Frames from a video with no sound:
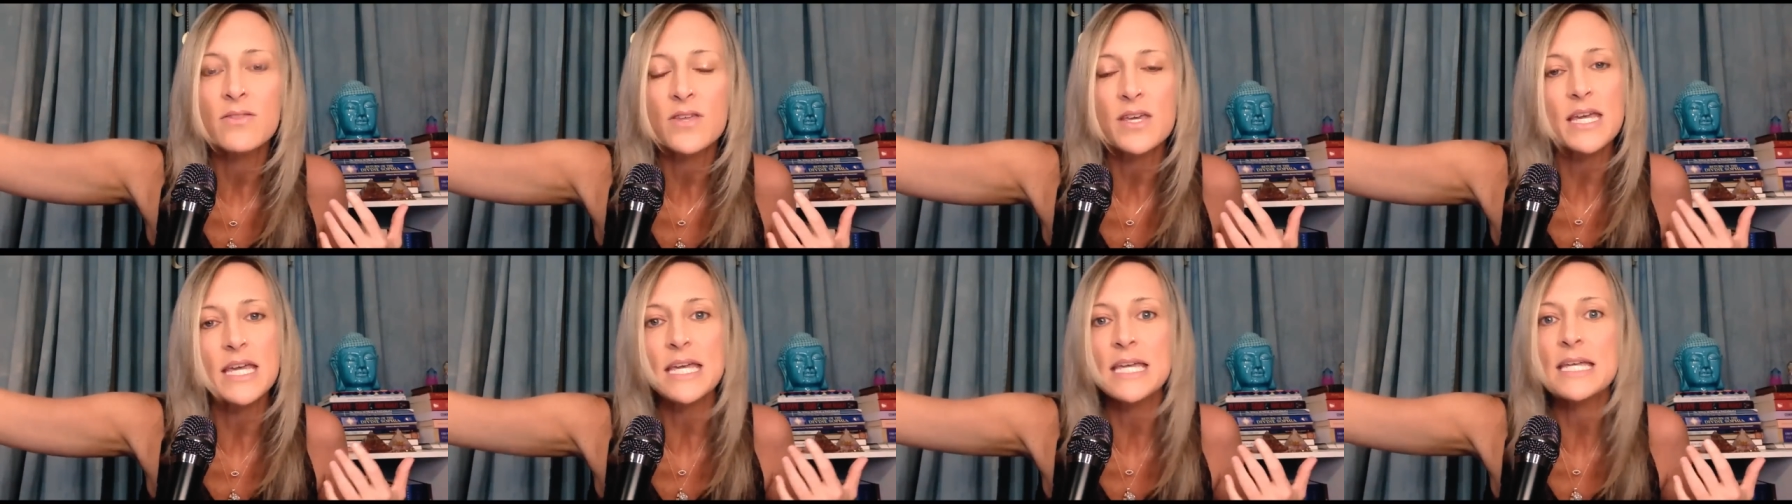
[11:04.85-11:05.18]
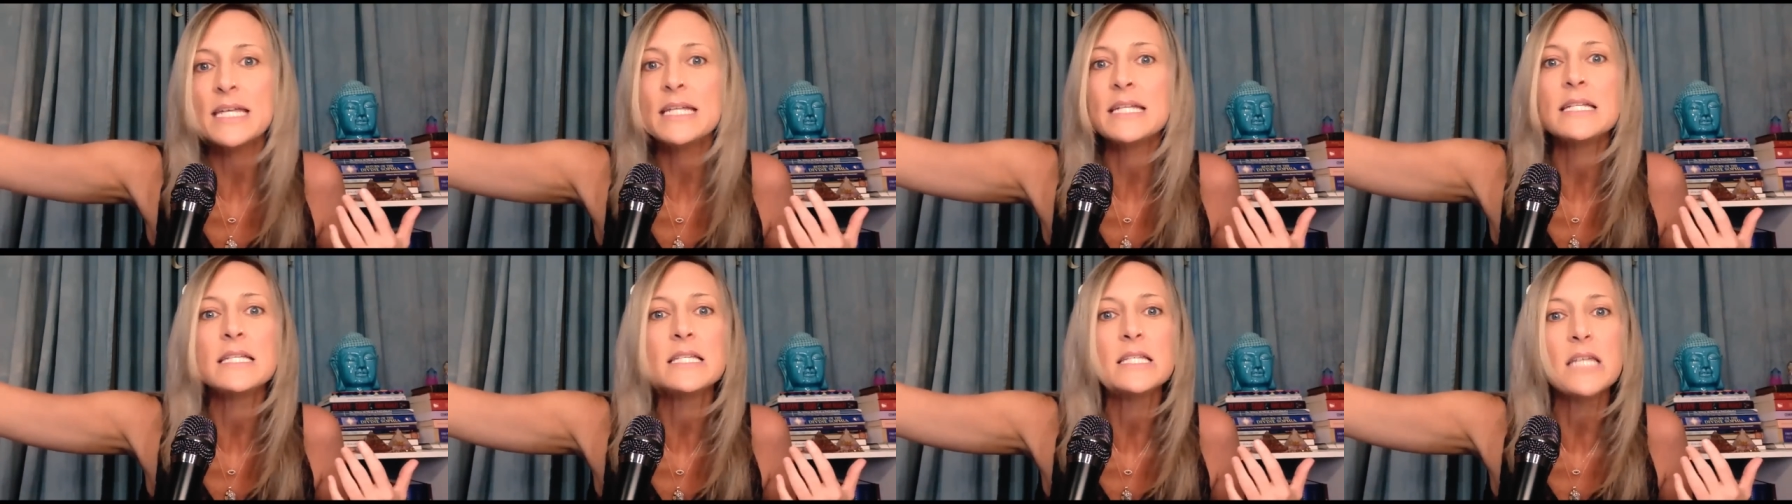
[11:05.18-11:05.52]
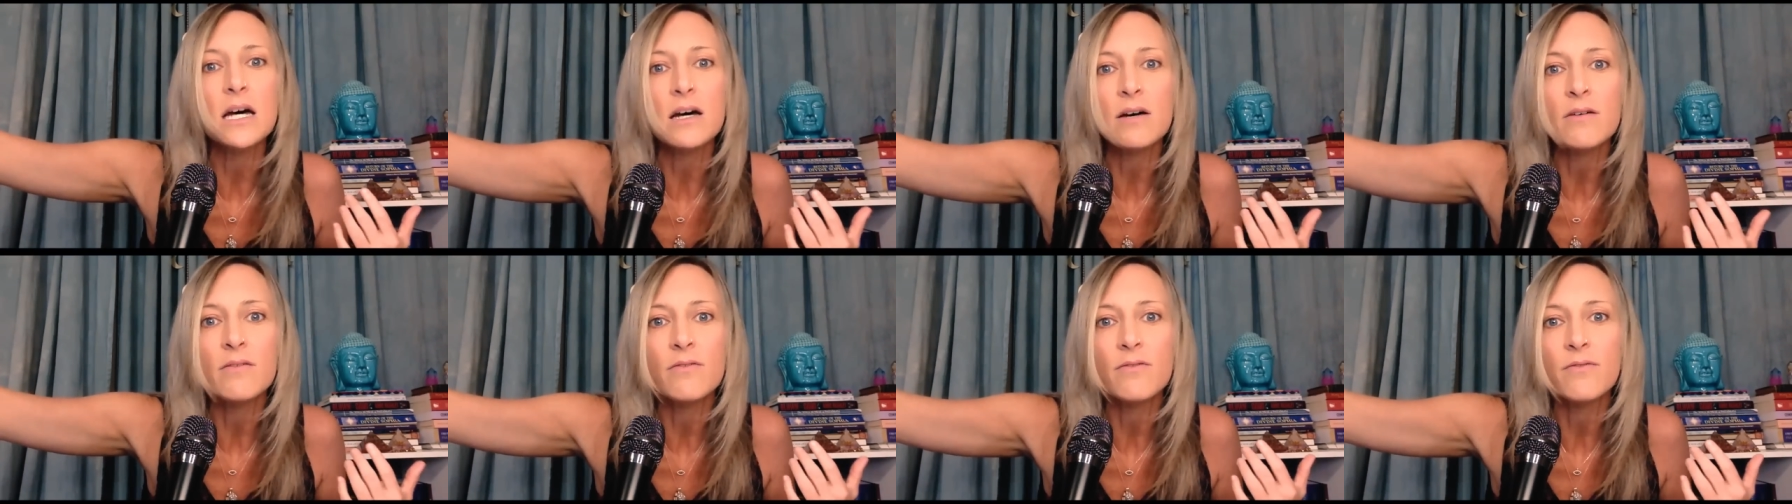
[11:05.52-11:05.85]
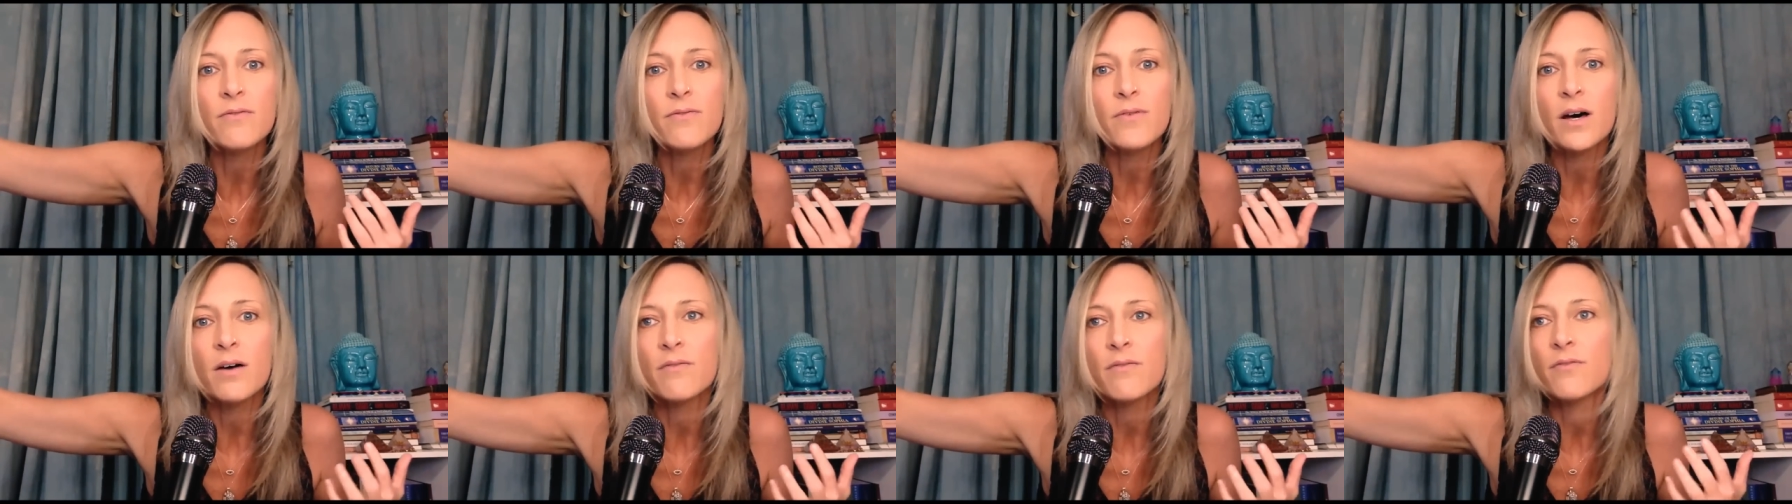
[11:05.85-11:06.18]
the end
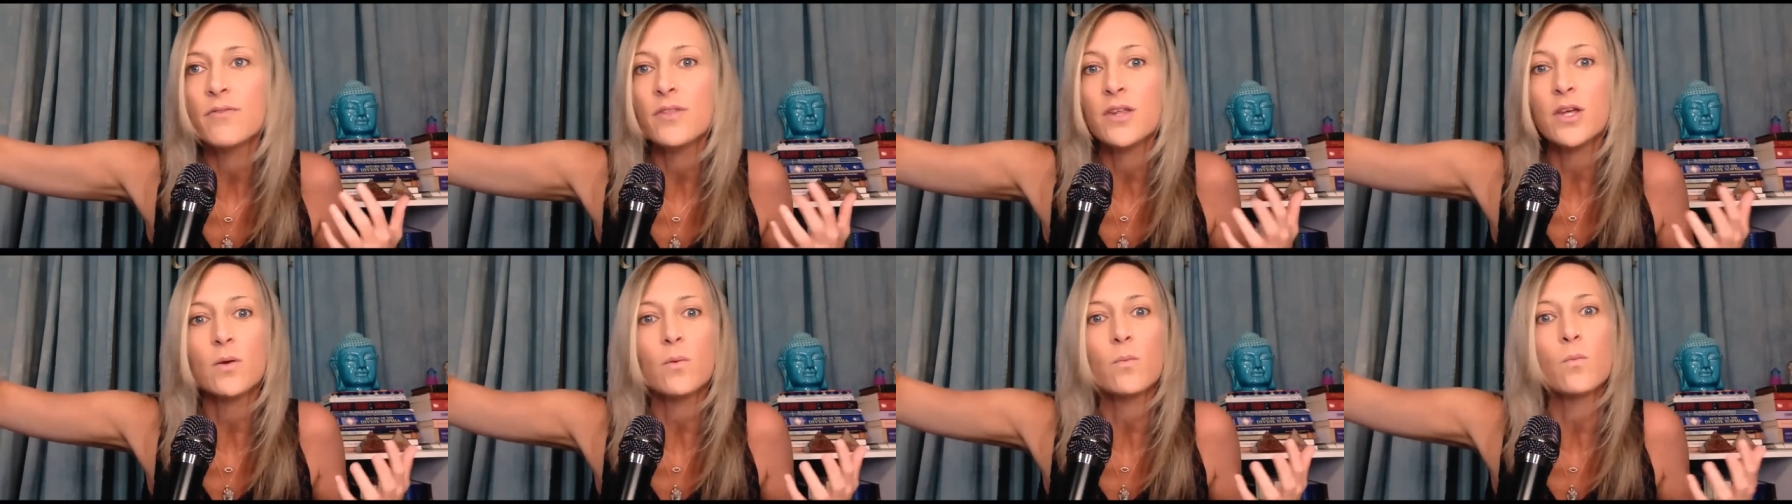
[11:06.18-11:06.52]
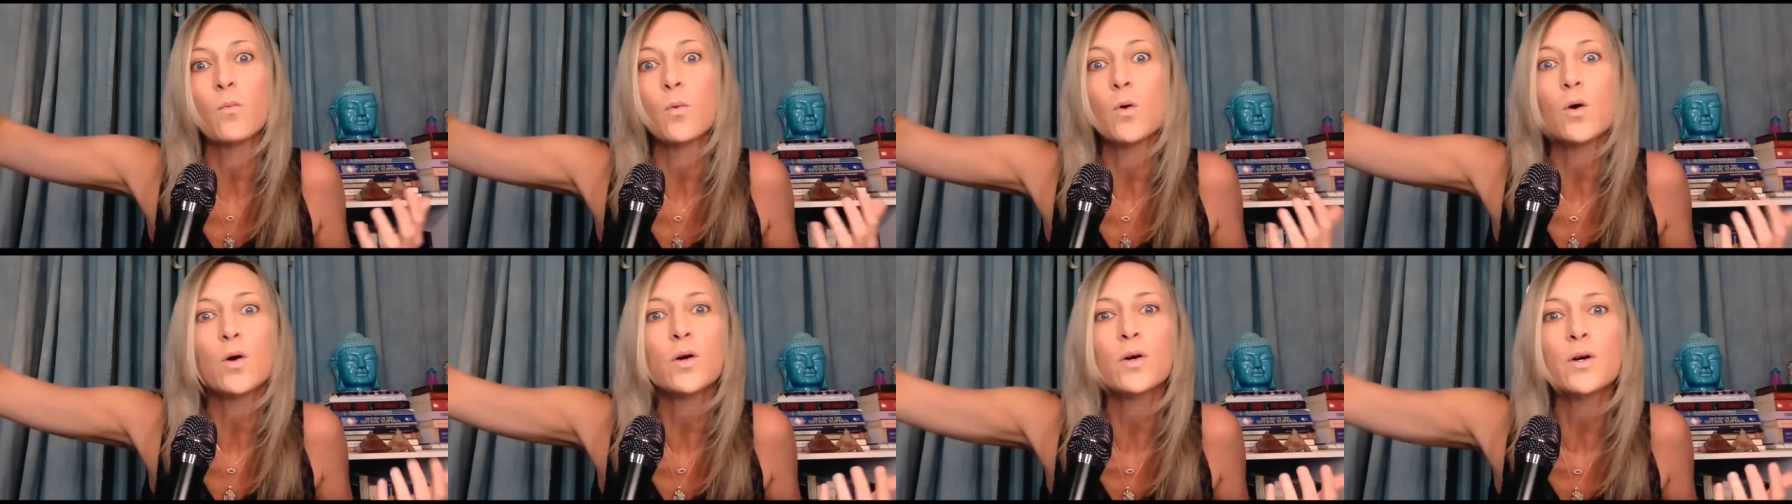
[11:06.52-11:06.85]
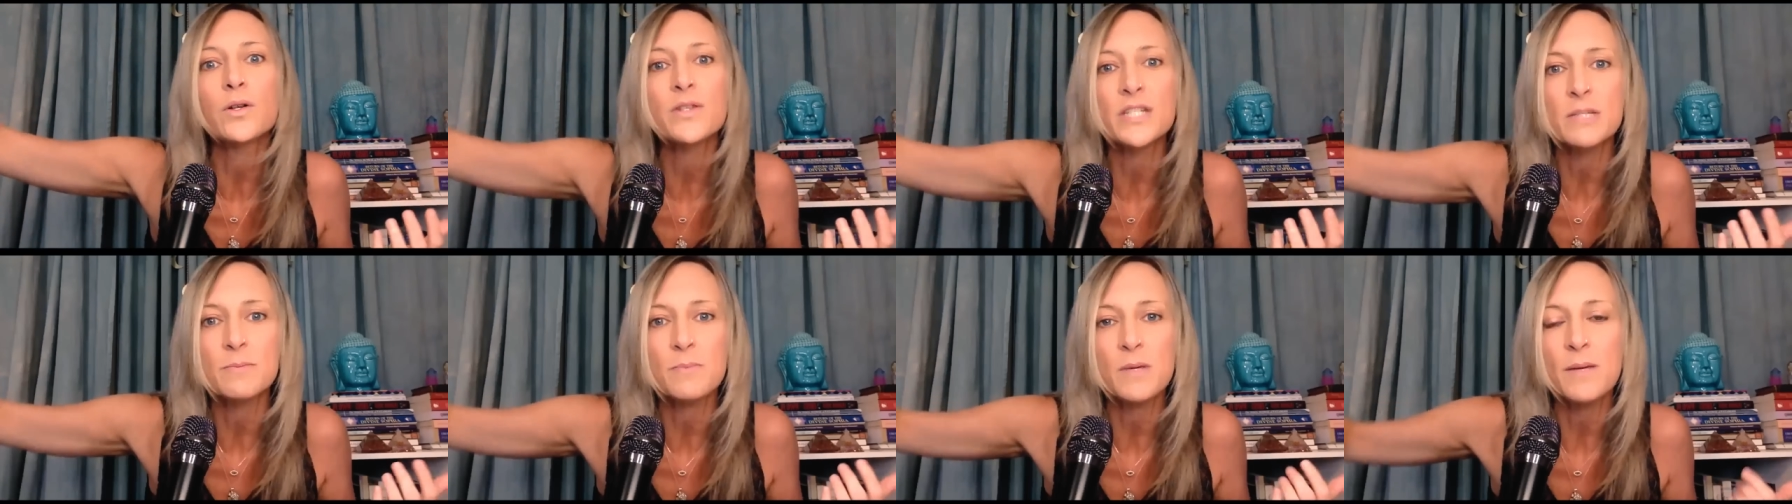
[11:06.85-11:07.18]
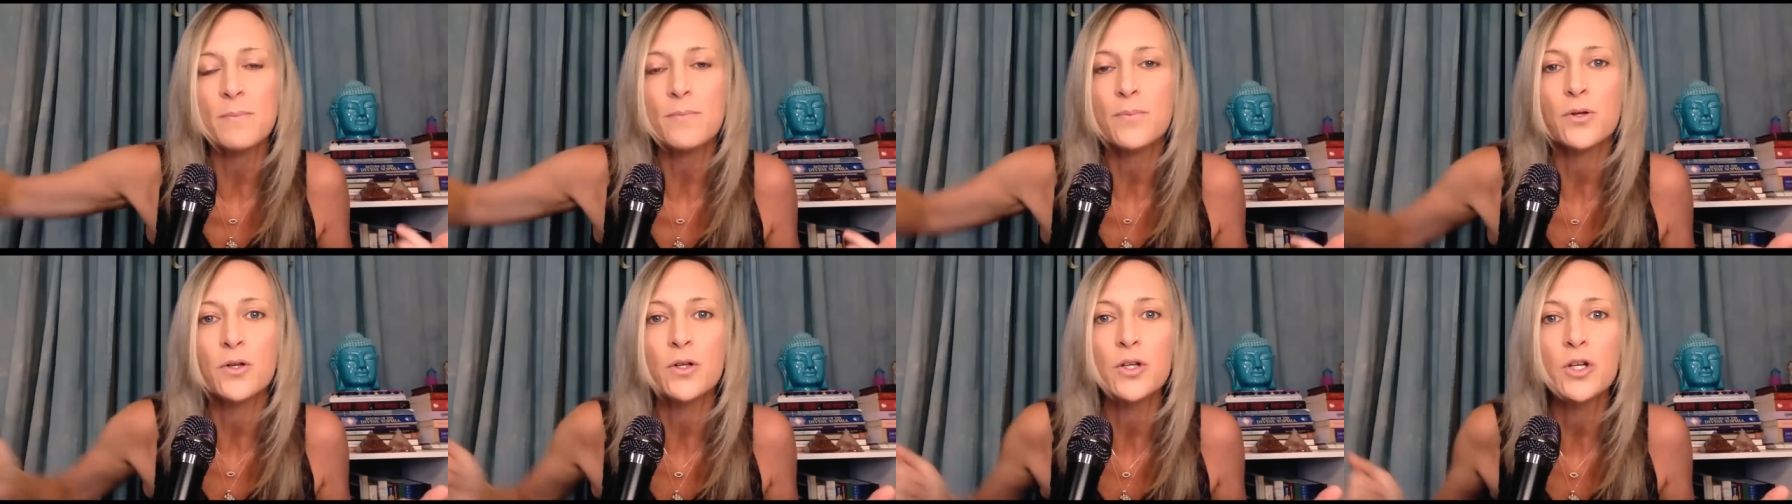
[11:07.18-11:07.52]
of of the world as
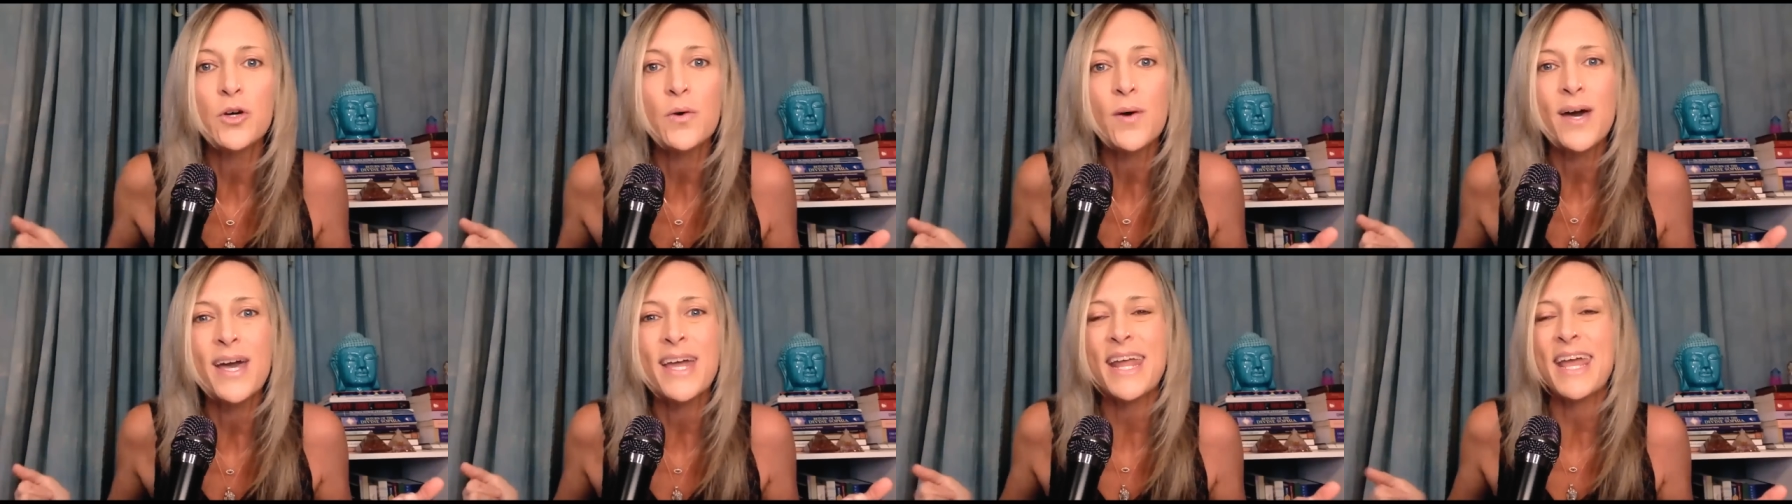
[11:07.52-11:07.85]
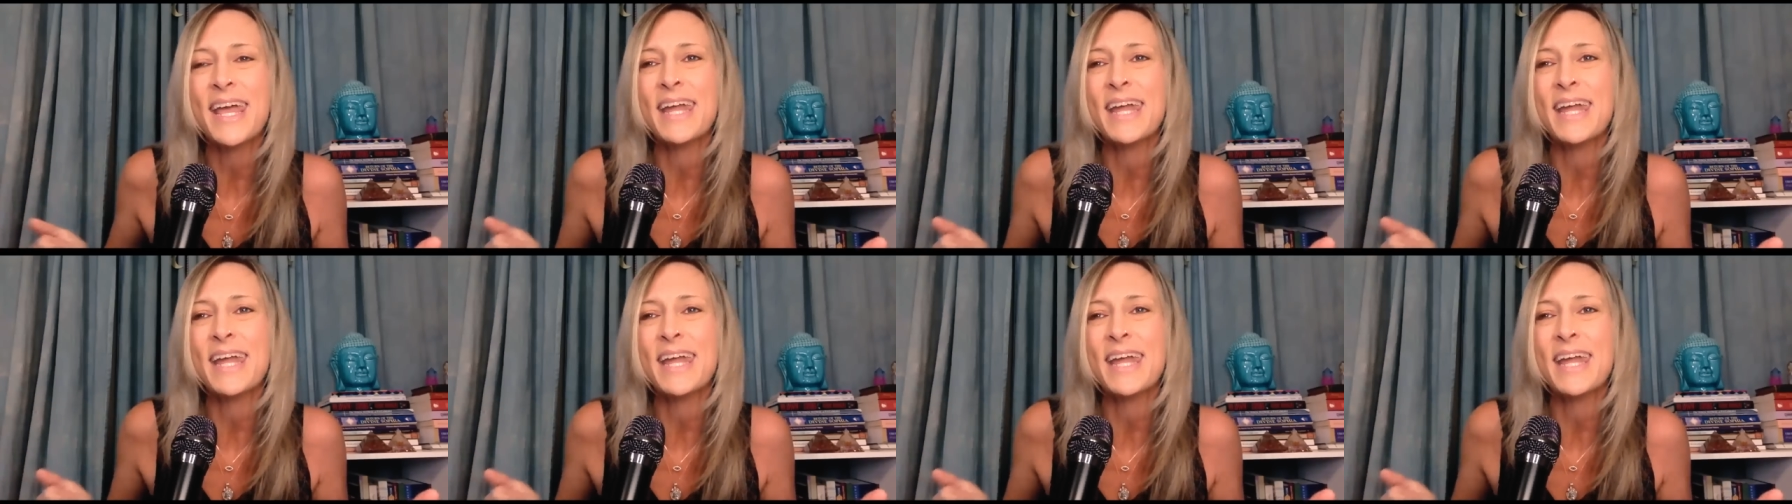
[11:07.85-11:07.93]
people knew it,